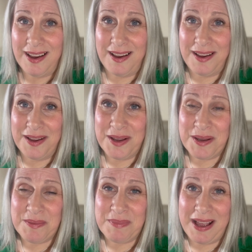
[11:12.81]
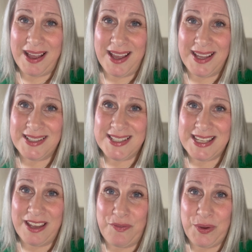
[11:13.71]
And
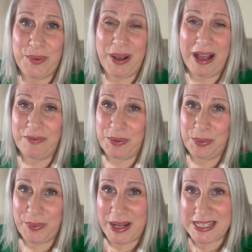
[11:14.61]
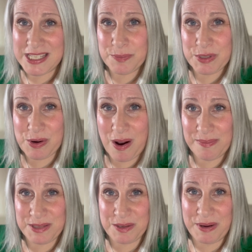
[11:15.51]
if you haven't already
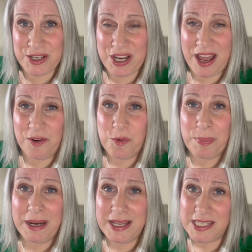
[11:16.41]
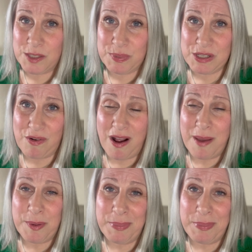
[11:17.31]
subscribed to my channel, please subscribe.